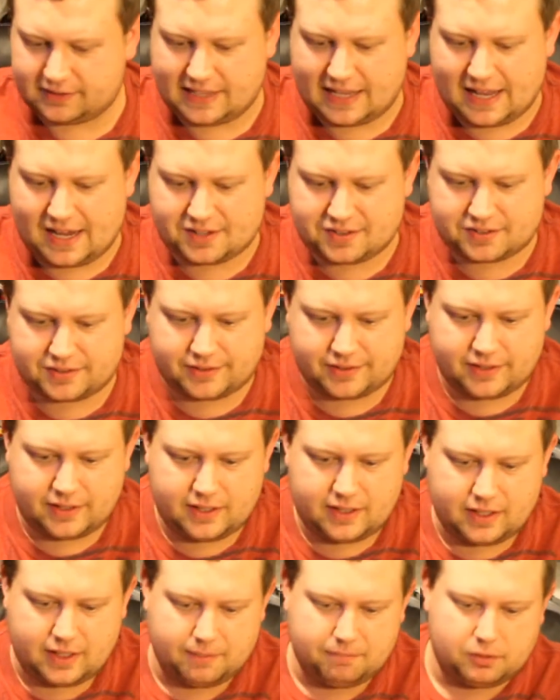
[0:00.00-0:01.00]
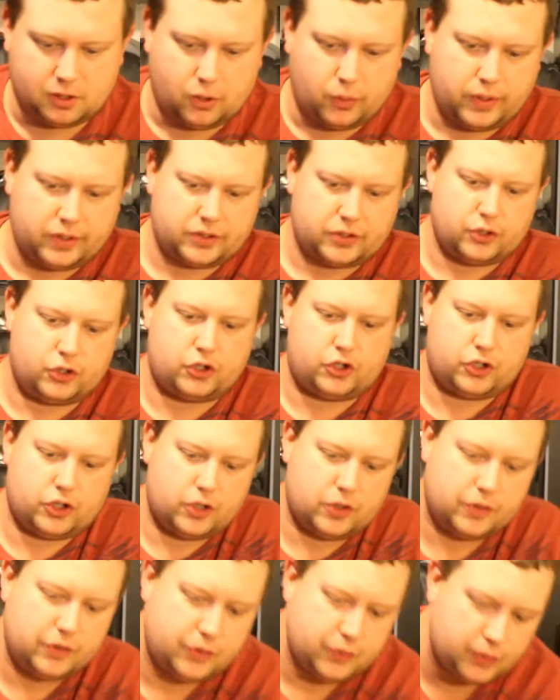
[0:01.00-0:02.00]
Lastly, I'm going to
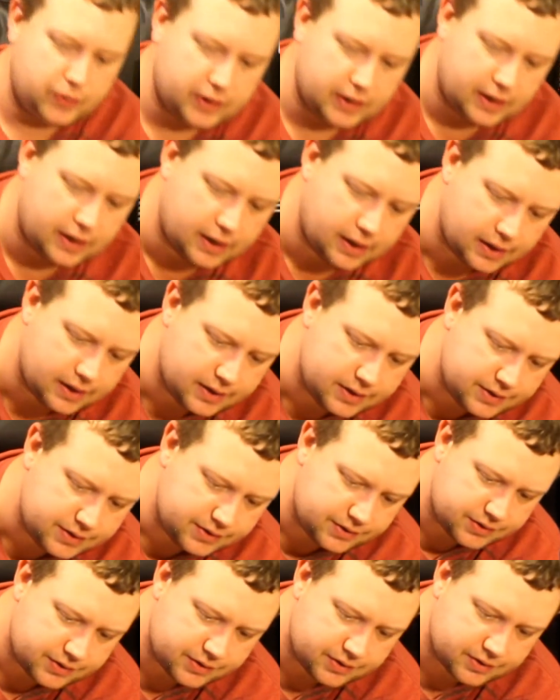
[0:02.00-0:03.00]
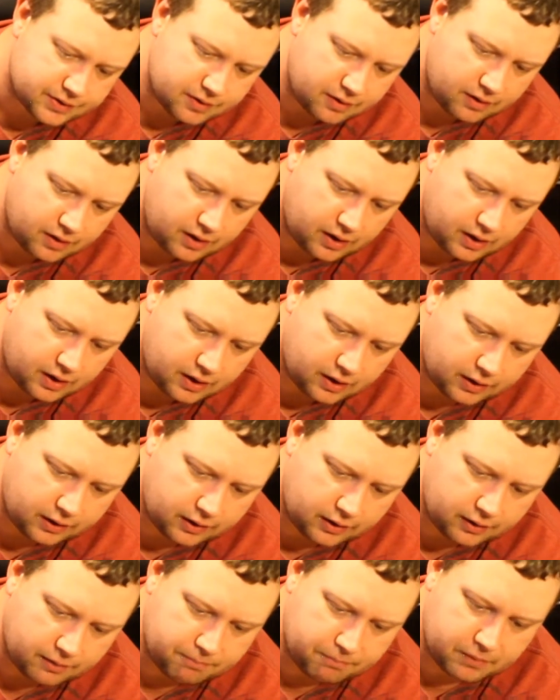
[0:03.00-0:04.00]
show you guys
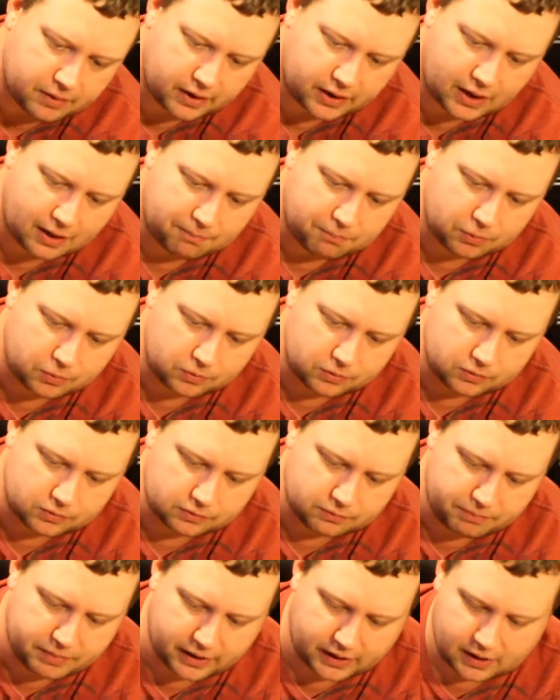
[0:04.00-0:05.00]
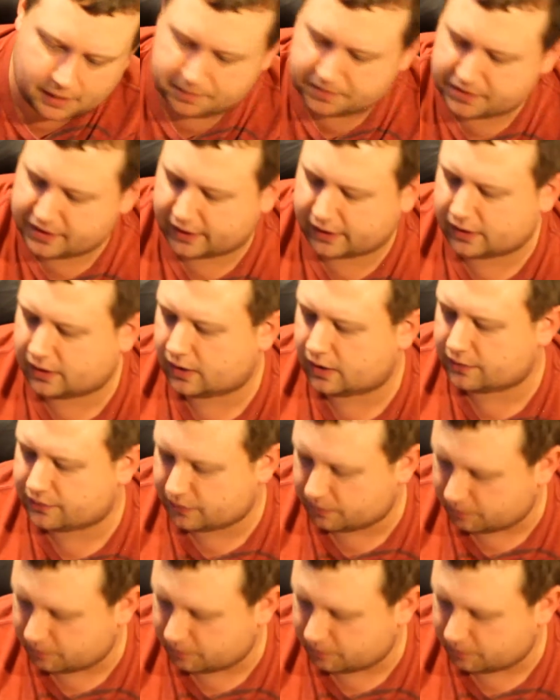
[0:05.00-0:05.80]
a couple pickups I got